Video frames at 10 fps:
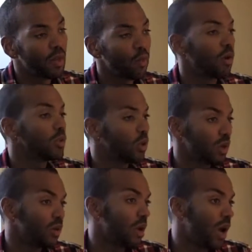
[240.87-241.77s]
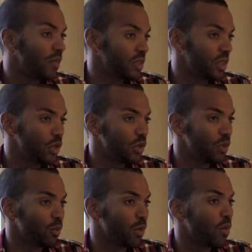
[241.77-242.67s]
We're also going to obviously do
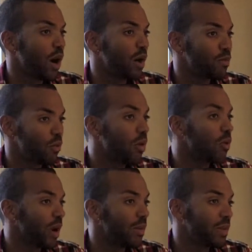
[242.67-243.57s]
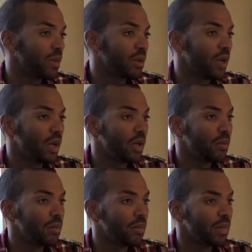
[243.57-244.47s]
some required programming
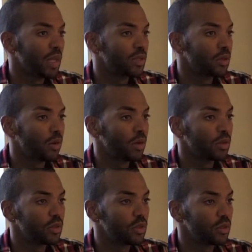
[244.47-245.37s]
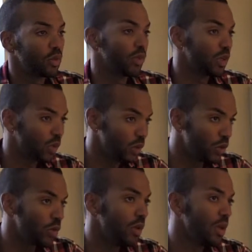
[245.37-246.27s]
that's going to sort of
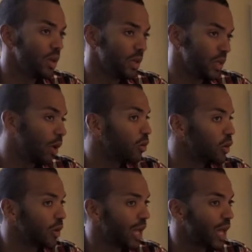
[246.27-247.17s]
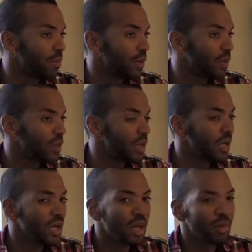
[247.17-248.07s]
include the adults on campus.
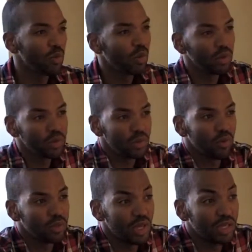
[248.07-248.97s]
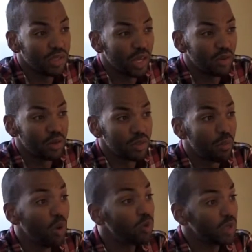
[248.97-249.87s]
In my role as diversity educator, it's
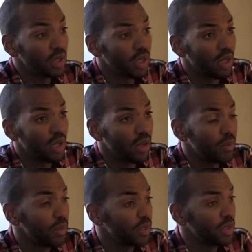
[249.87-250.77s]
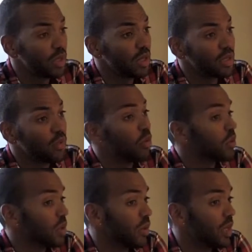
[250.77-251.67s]
mostly a position that's
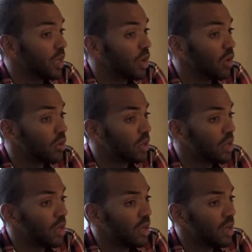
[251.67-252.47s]
focused on the adults.